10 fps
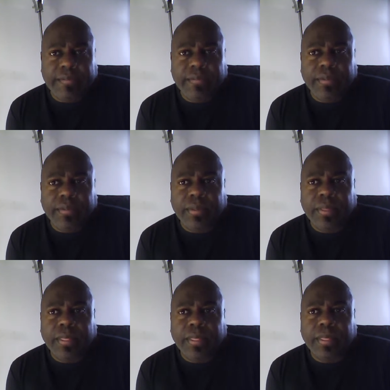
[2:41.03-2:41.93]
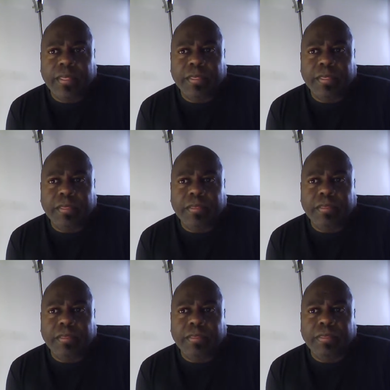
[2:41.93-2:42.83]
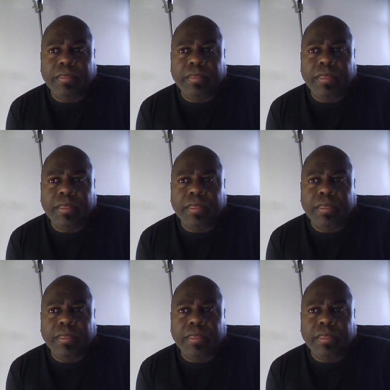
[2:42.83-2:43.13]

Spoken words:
(silence)